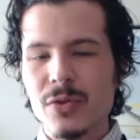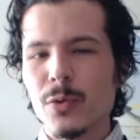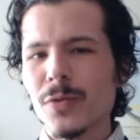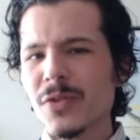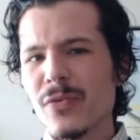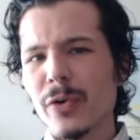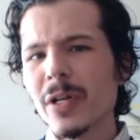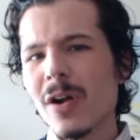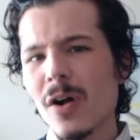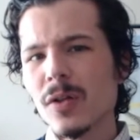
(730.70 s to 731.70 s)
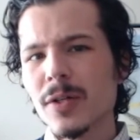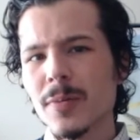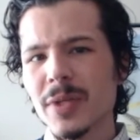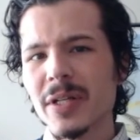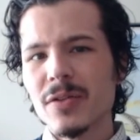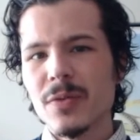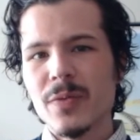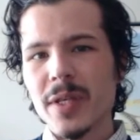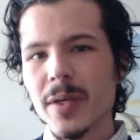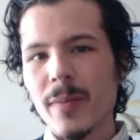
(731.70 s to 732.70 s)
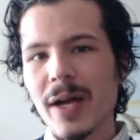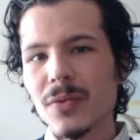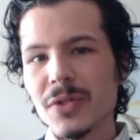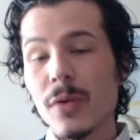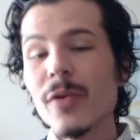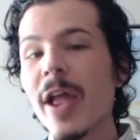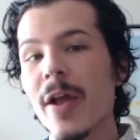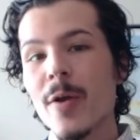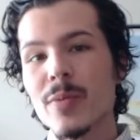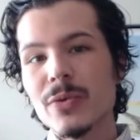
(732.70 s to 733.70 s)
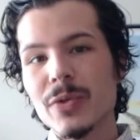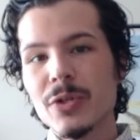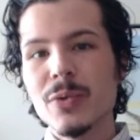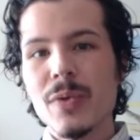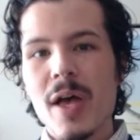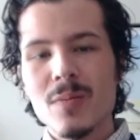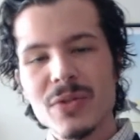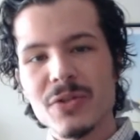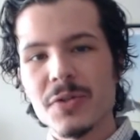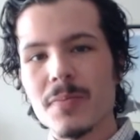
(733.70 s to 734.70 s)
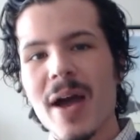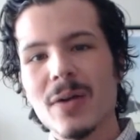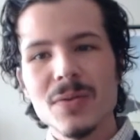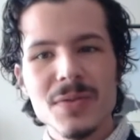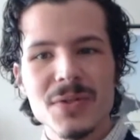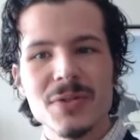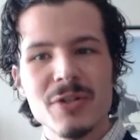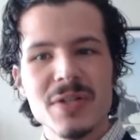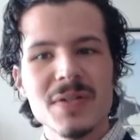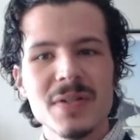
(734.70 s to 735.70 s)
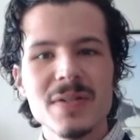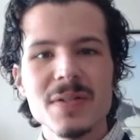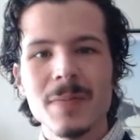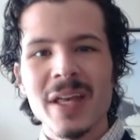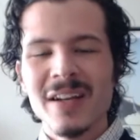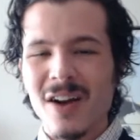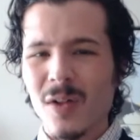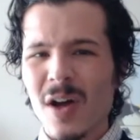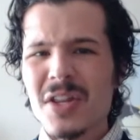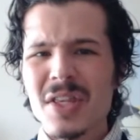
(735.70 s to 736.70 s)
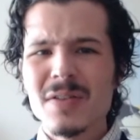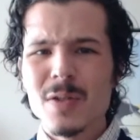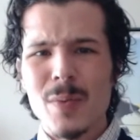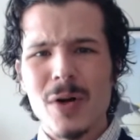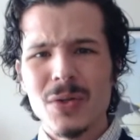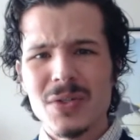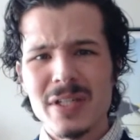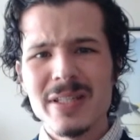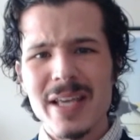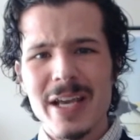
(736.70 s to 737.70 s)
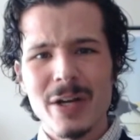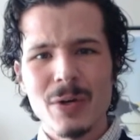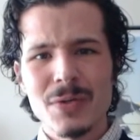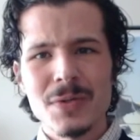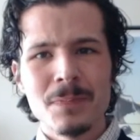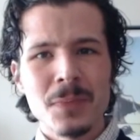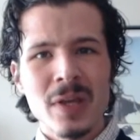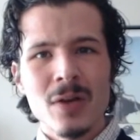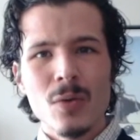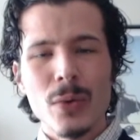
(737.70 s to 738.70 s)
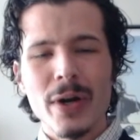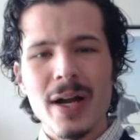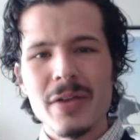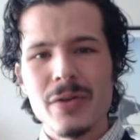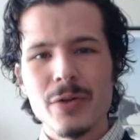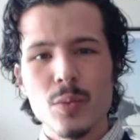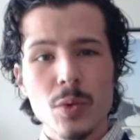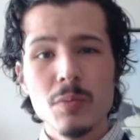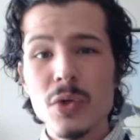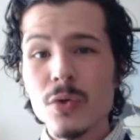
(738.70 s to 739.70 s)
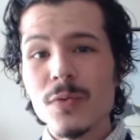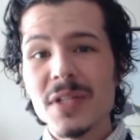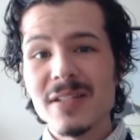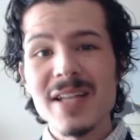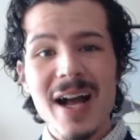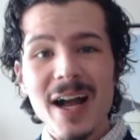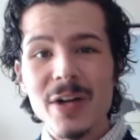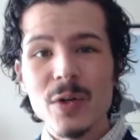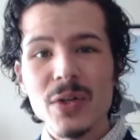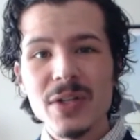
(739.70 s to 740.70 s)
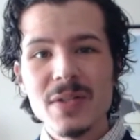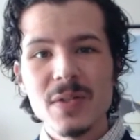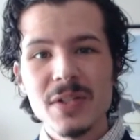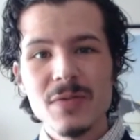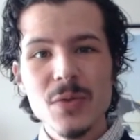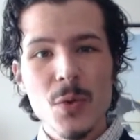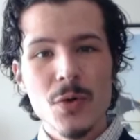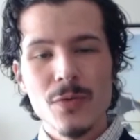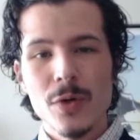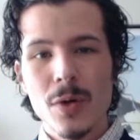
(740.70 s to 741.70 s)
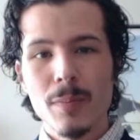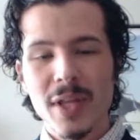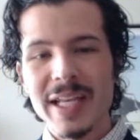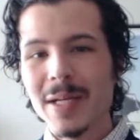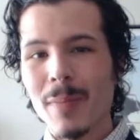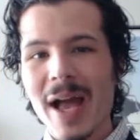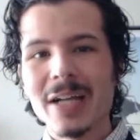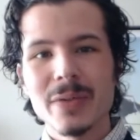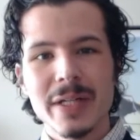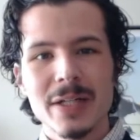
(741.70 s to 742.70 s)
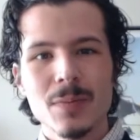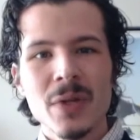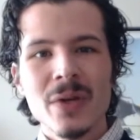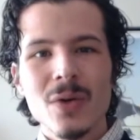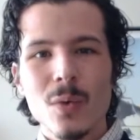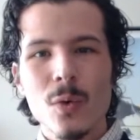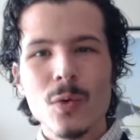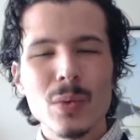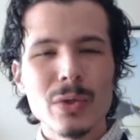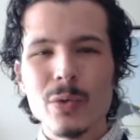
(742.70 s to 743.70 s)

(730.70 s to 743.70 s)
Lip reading: sort of different color because of the amount of air between you and them, such as mountains in the distance. A lot of these small details were either removed entirely to leave sort of a blank background, or were